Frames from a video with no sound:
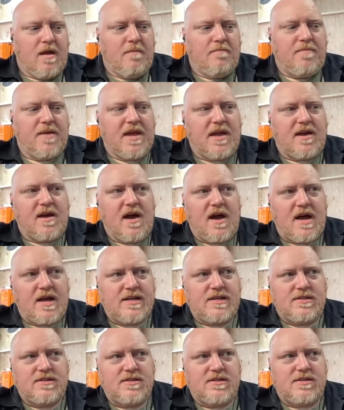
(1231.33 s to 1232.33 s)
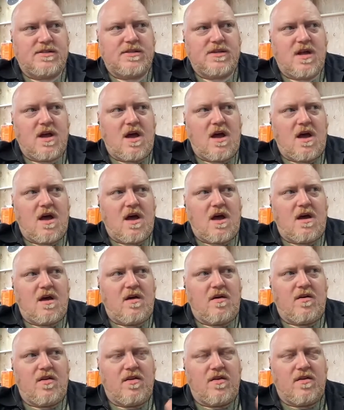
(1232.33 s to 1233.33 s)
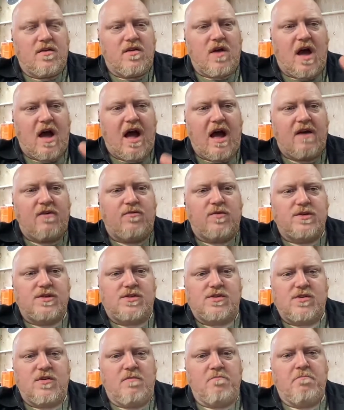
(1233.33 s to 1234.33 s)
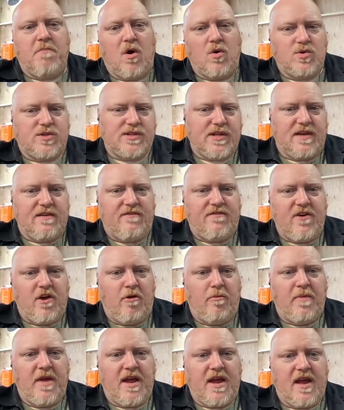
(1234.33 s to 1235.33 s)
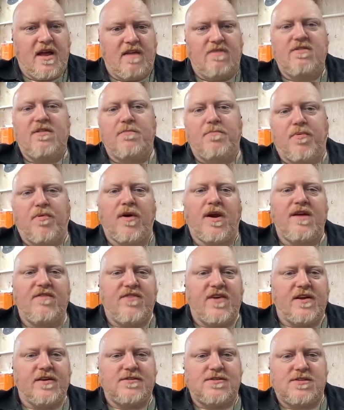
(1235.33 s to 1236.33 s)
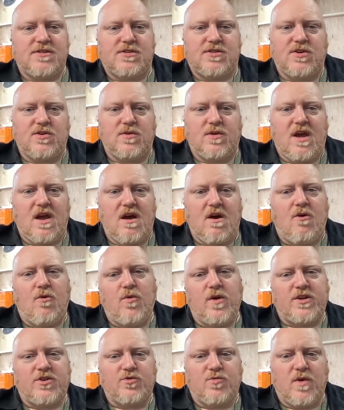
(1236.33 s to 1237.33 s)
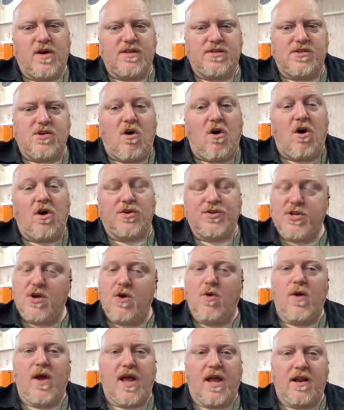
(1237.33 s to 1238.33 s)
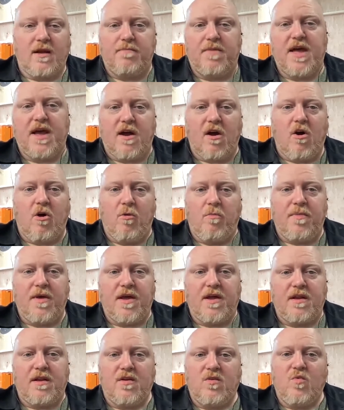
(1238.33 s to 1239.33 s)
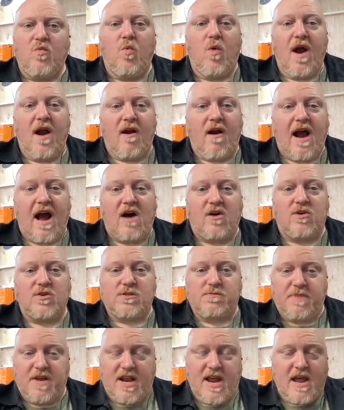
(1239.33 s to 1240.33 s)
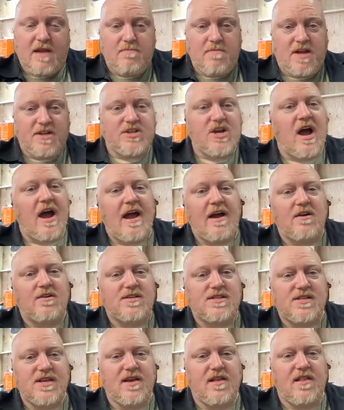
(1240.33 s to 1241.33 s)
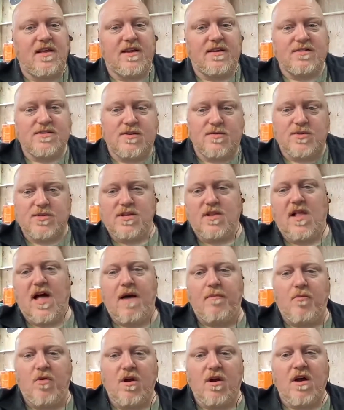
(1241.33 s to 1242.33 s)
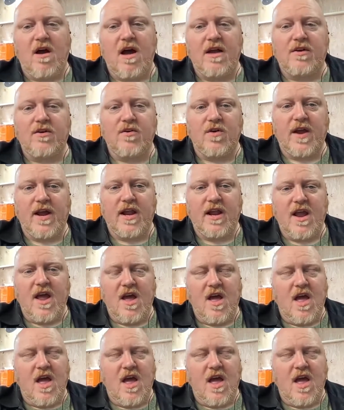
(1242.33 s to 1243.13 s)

because I was mostly filming in the previous studio, which was also in a big open warehouse, but it had much higher ceilings. There was a lot more concrete.